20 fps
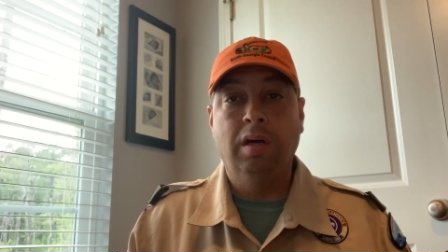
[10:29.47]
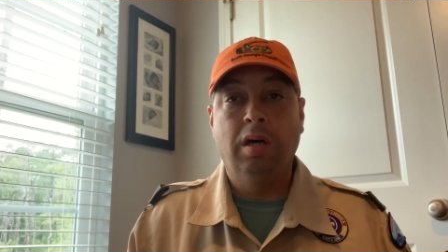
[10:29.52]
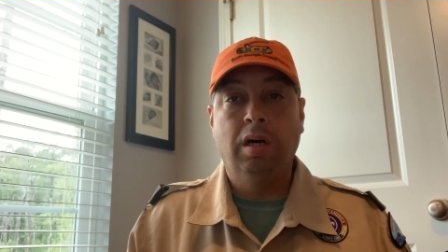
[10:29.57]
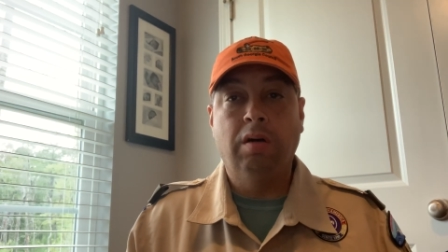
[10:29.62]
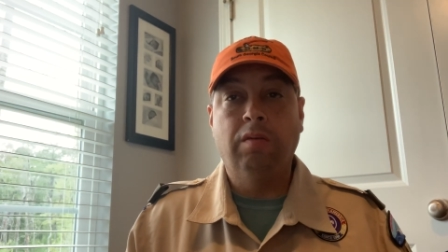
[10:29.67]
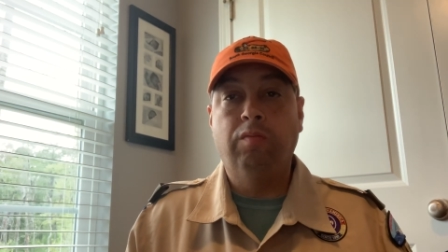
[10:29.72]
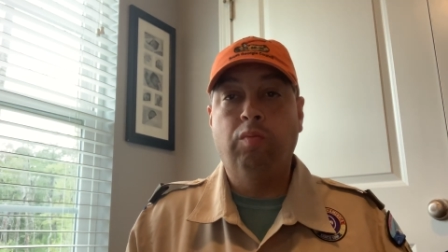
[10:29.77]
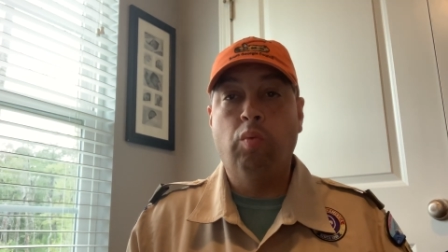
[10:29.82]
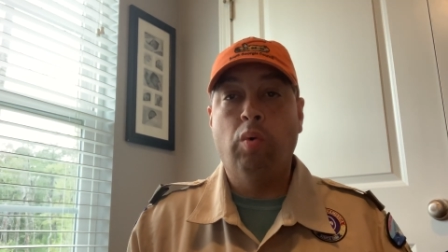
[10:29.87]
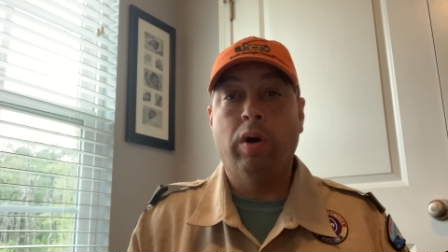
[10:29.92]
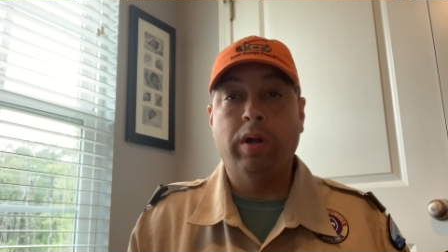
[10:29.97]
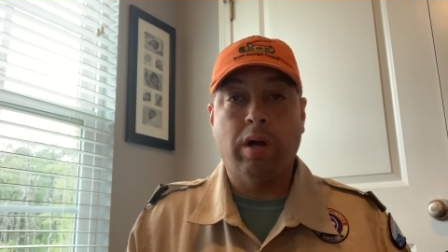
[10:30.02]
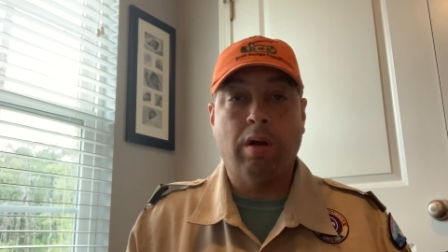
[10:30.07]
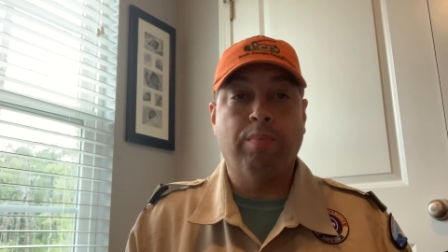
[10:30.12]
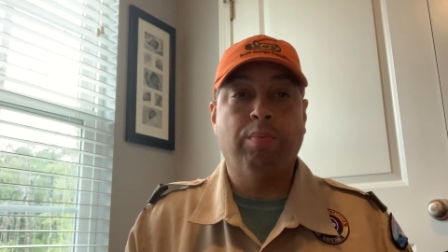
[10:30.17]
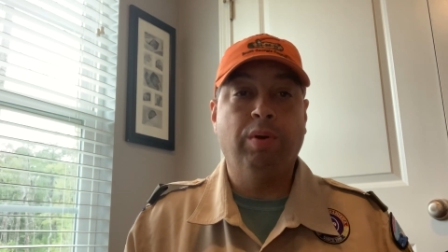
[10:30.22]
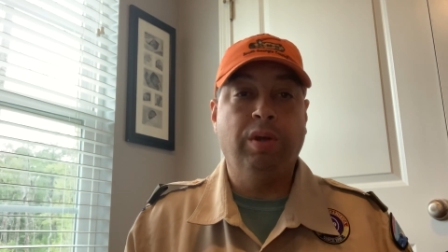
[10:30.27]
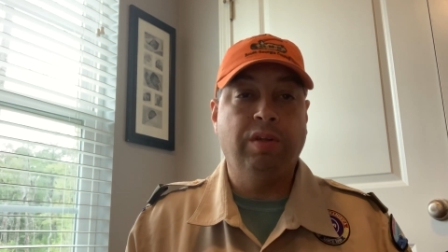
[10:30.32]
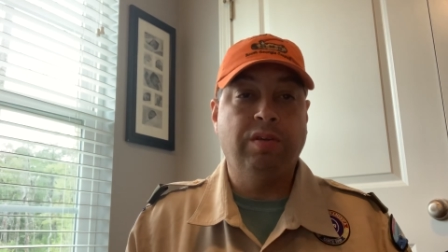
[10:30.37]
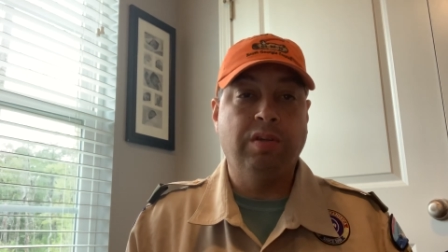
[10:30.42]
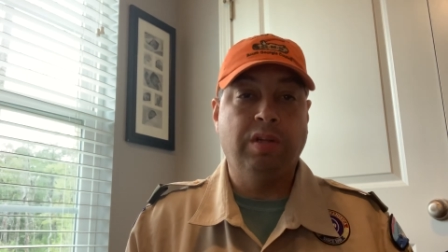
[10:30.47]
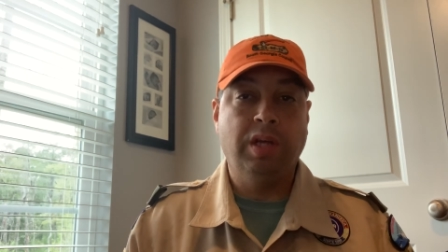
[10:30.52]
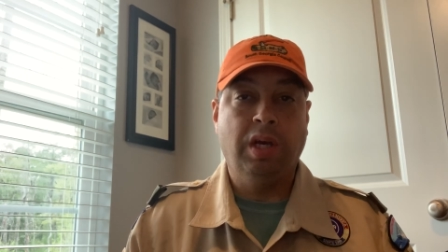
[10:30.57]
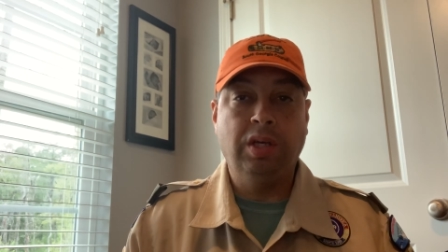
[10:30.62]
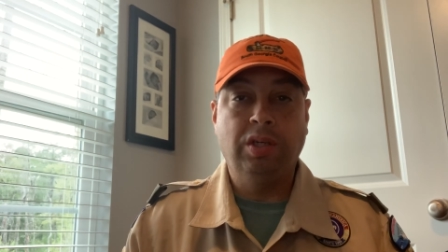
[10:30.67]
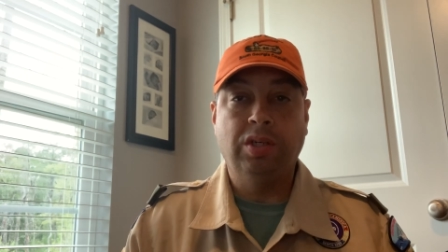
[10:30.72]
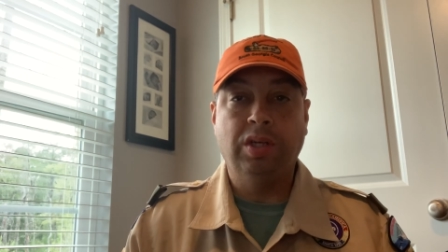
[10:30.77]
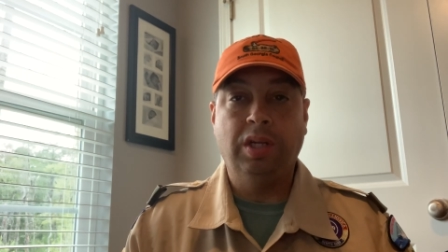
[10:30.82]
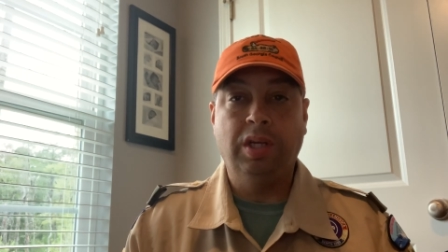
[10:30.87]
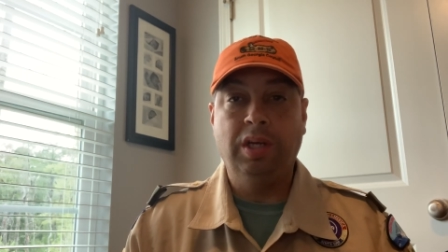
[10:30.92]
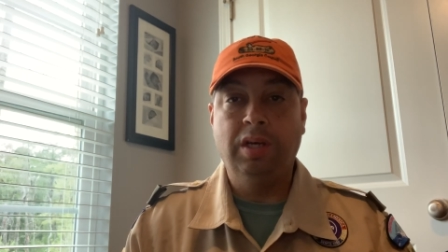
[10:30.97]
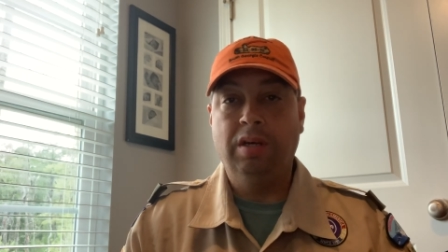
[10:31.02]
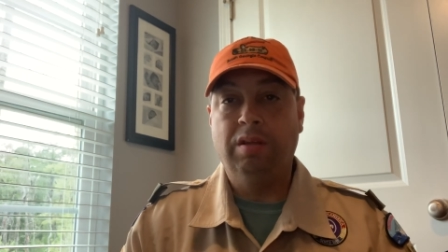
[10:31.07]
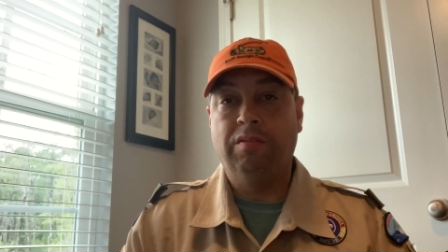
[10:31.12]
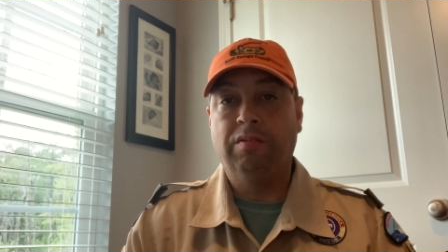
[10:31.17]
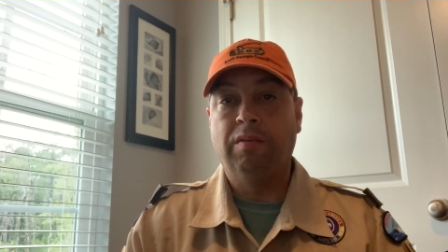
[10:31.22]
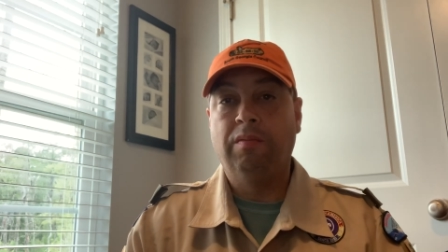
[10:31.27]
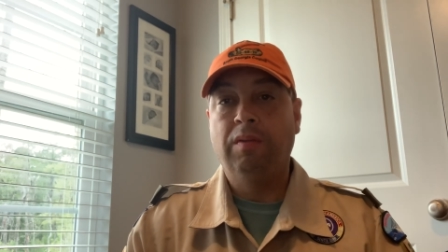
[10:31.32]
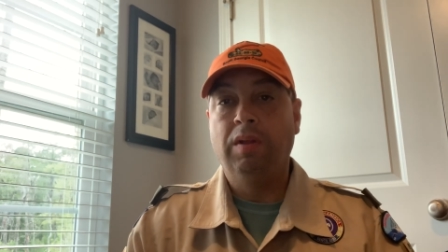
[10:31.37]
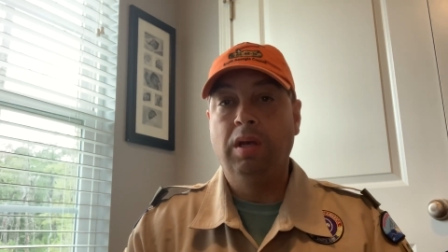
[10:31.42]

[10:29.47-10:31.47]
of what our presentation is.